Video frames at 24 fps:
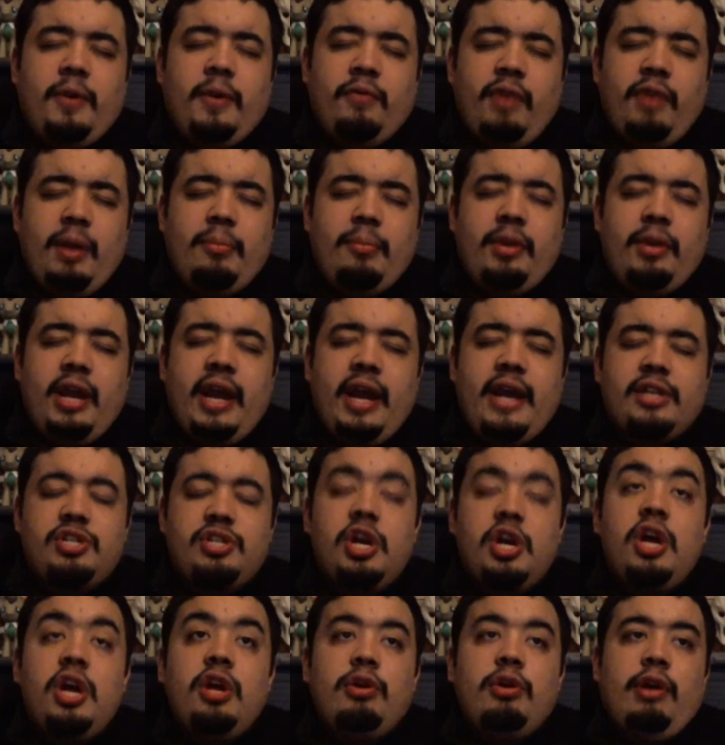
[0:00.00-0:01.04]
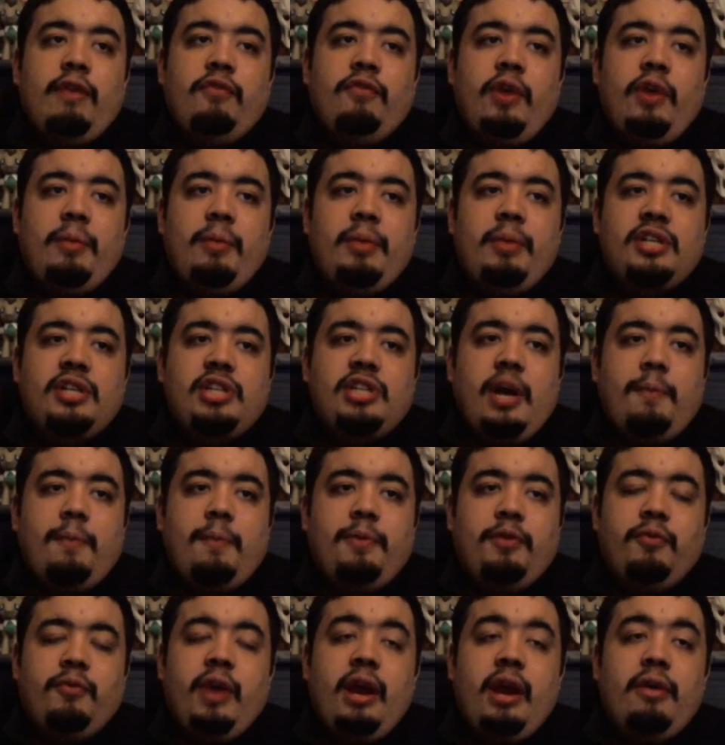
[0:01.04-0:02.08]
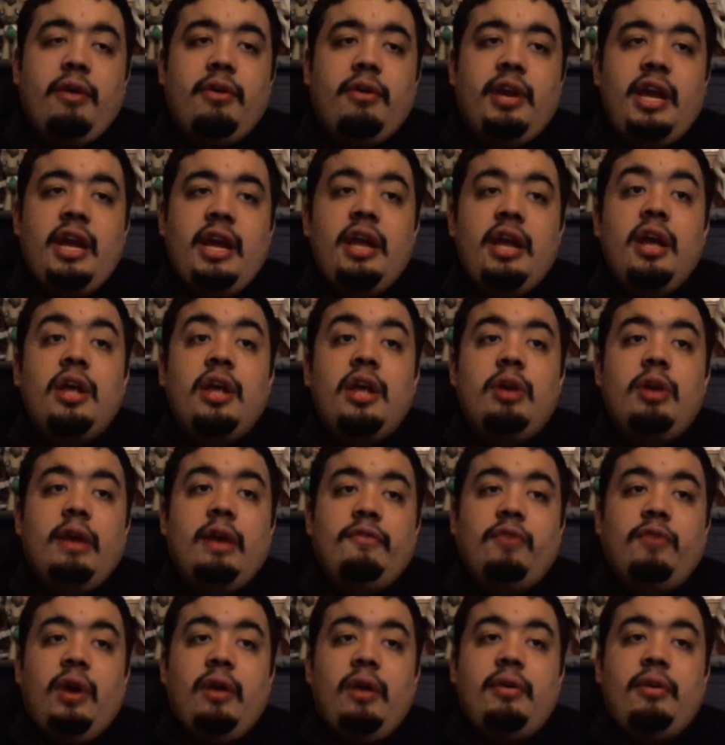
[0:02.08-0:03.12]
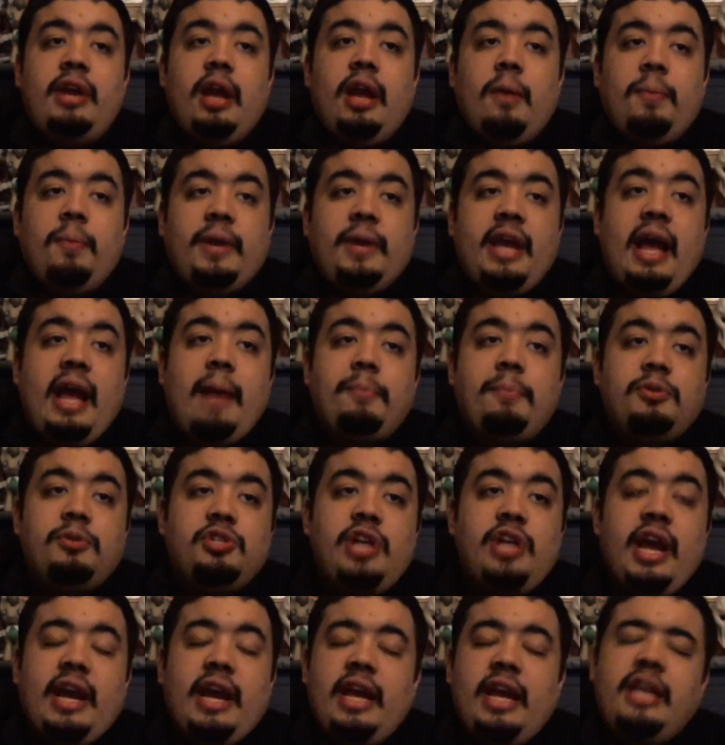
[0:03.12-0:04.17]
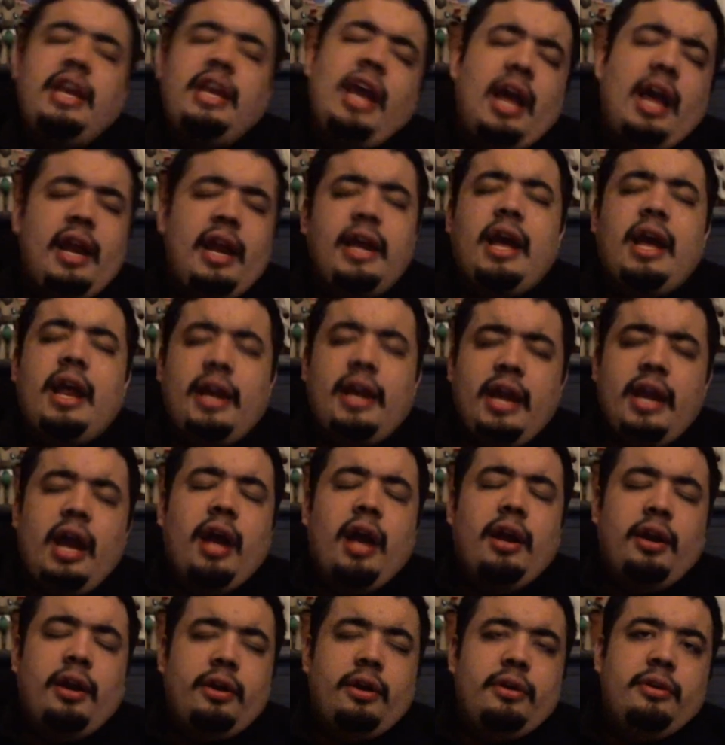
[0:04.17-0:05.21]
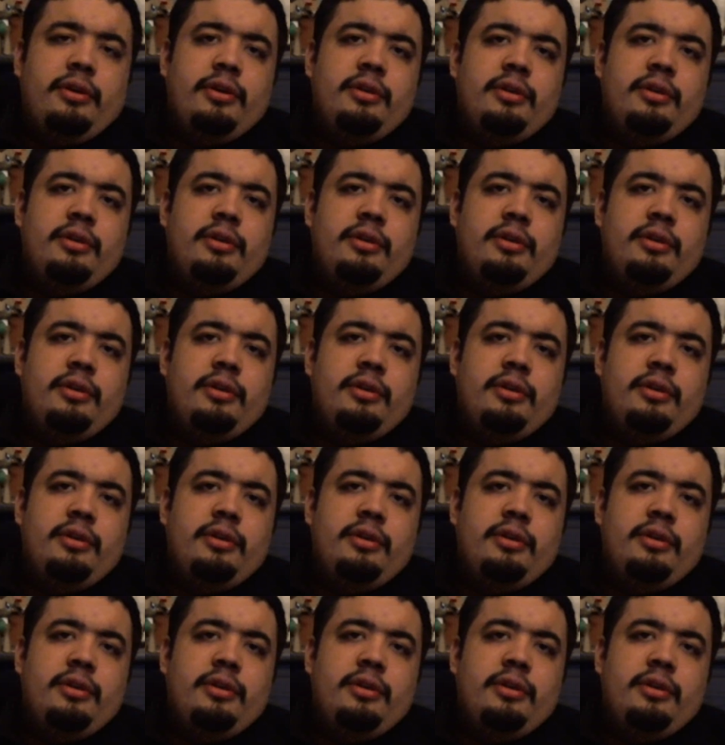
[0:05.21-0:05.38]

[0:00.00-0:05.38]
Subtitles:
Rainbow Dash, you have Rainbow Dash helping Rarity, you have Rarity helping Applejack, and yada yada yada.